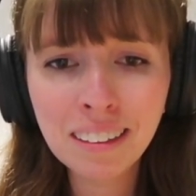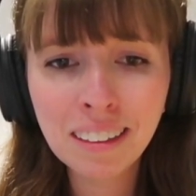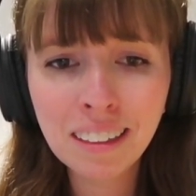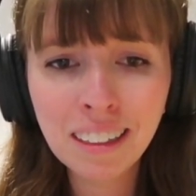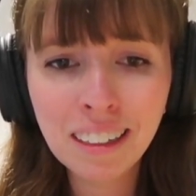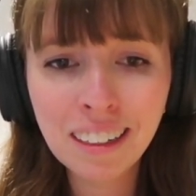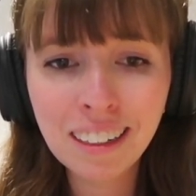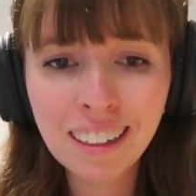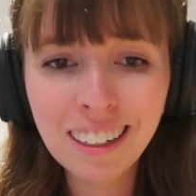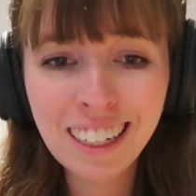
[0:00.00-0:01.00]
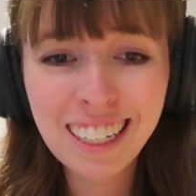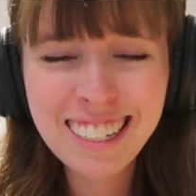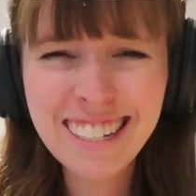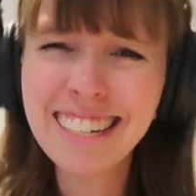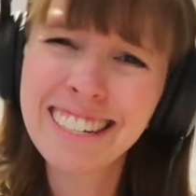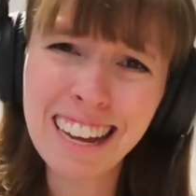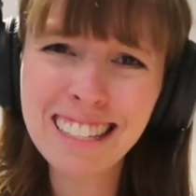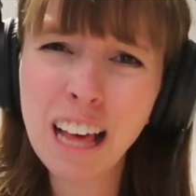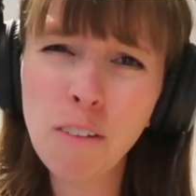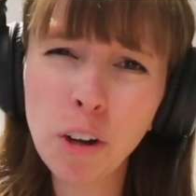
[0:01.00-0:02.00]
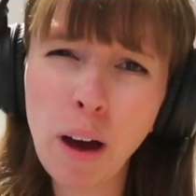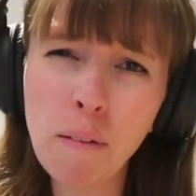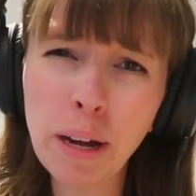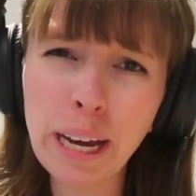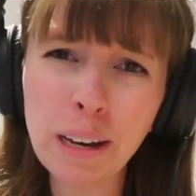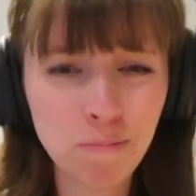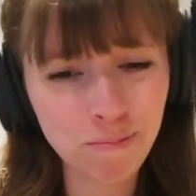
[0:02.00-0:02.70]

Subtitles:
She does love you, Amity.